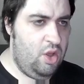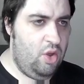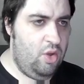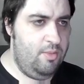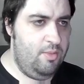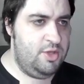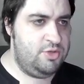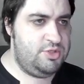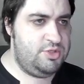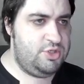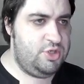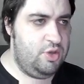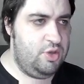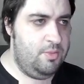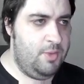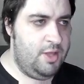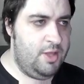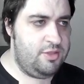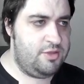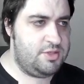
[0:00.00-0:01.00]
almost 2
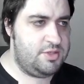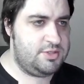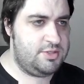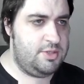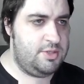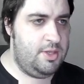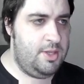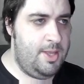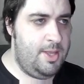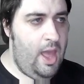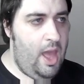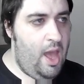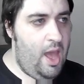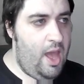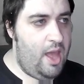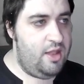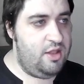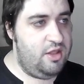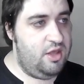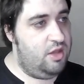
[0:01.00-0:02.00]
months.
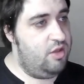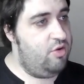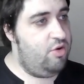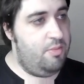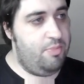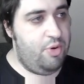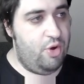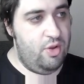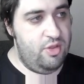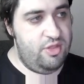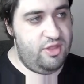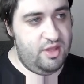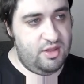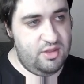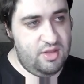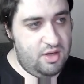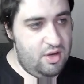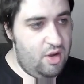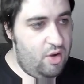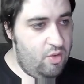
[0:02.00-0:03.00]
And the other important thing
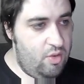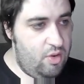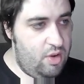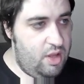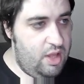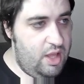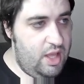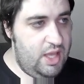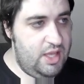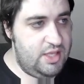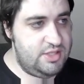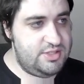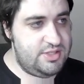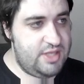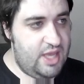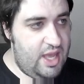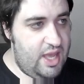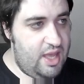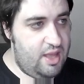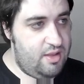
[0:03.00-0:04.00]
to note is
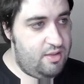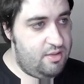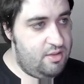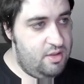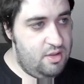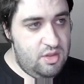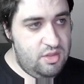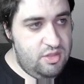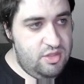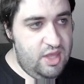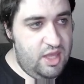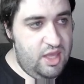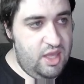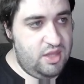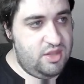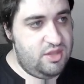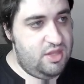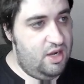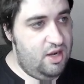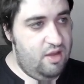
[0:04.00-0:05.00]
that
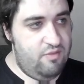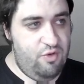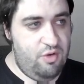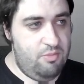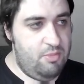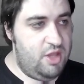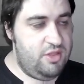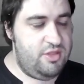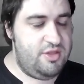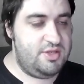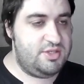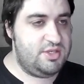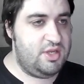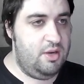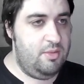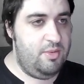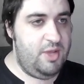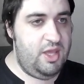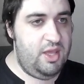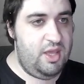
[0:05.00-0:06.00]
the delivery month is going
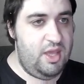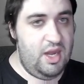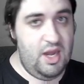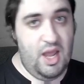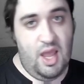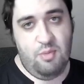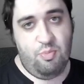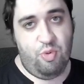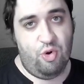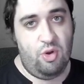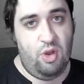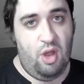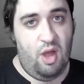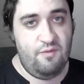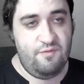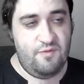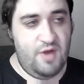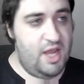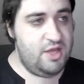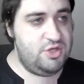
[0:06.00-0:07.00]
to be in April
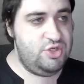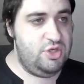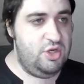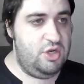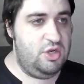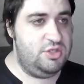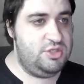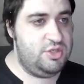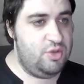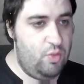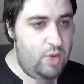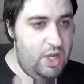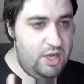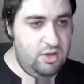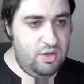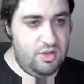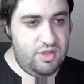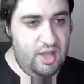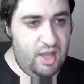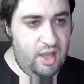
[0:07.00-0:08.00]
of next year. So when
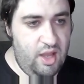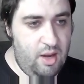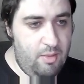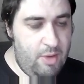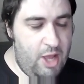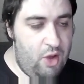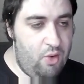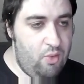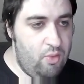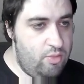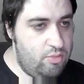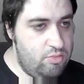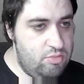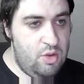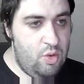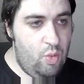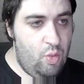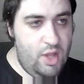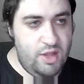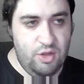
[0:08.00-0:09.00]
you're thinking about
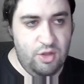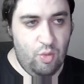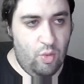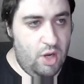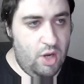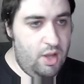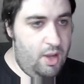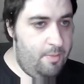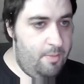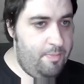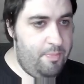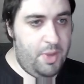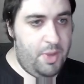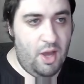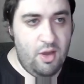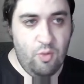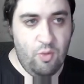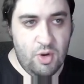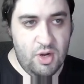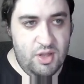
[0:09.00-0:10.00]
whether you want to
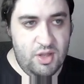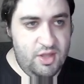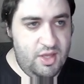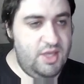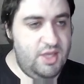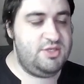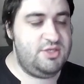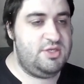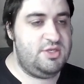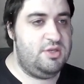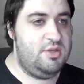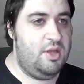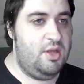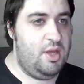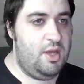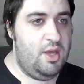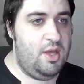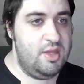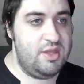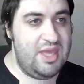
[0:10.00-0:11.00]
buy one of these
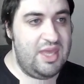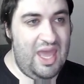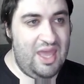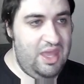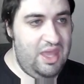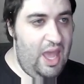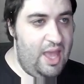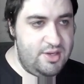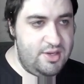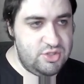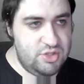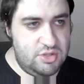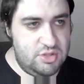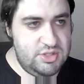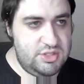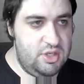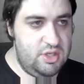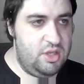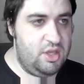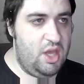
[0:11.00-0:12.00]
to get your hands on
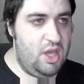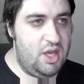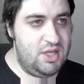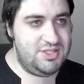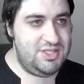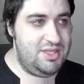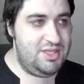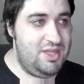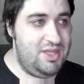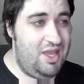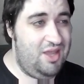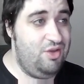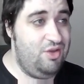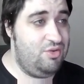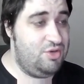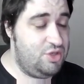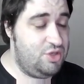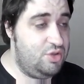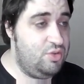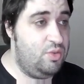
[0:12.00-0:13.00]
certain cards in there, you
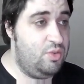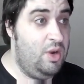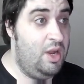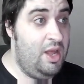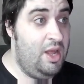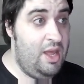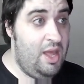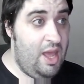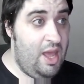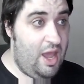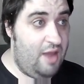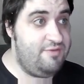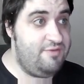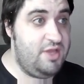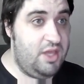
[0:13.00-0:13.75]
do have